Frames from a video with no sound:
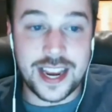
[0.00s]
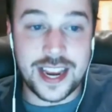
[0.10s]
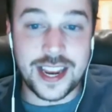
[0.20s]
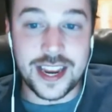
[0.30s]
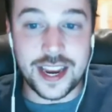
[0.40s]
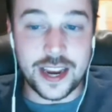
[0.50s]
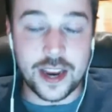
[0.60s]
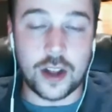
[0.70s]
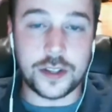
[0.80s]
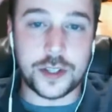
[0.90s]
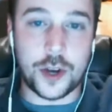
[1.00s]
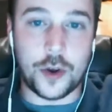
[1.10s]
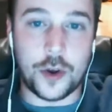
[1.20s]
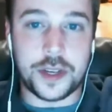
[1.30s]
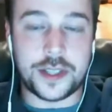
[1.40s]
He
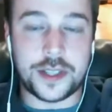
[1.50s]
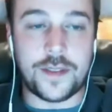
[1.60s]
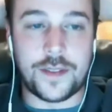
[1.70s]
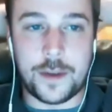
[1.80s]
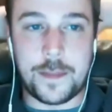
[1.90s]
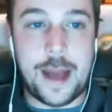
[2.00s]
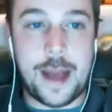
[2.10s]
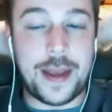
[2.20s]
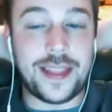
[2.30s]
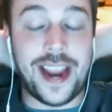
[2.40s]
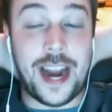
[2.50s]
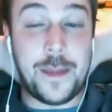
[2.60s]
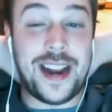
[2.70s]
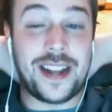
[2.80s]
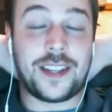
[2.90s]
also discovered Batman the
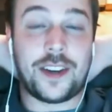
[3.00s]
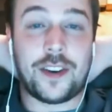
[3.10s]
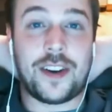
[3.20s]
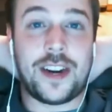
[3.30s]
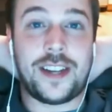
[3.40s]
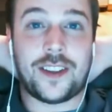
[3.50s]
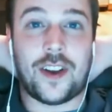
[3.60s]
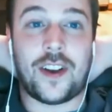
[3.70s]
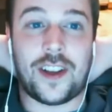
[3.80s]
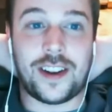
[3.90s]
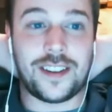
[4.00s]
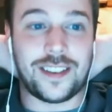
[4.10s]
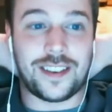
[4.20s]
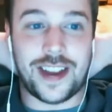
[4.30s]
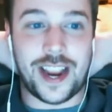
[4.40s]
Animated Series
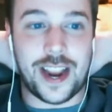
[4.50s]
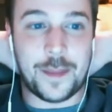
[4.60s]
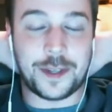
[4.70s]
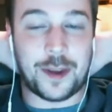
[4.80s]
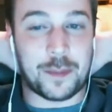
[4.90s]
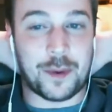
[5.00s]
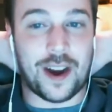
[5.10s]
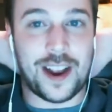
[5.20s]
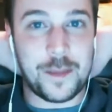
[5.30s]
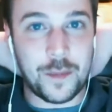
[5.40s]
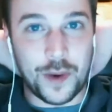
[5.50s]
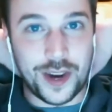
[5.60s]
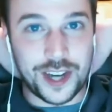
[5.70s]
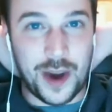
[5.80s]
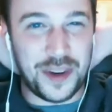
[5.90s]
on Amazon Prime,
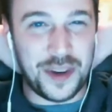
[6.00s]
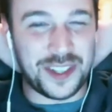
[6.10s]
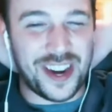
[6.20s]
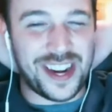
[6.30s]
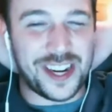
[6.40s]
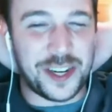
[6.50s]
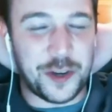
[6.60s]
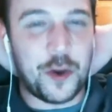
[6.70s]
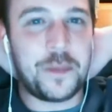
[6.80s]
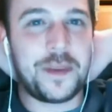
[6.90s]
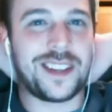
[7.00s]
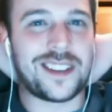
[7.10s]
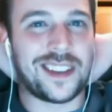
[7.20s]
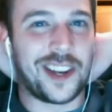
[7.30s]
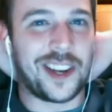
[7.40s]
which I wasn't ready to show him because
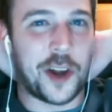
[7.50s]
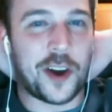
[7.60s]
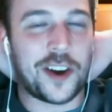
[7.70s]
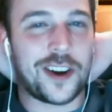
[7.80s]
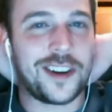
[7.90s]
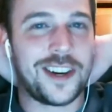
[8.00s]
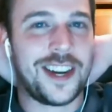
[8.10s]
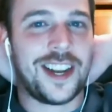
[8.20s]
it's a little darker.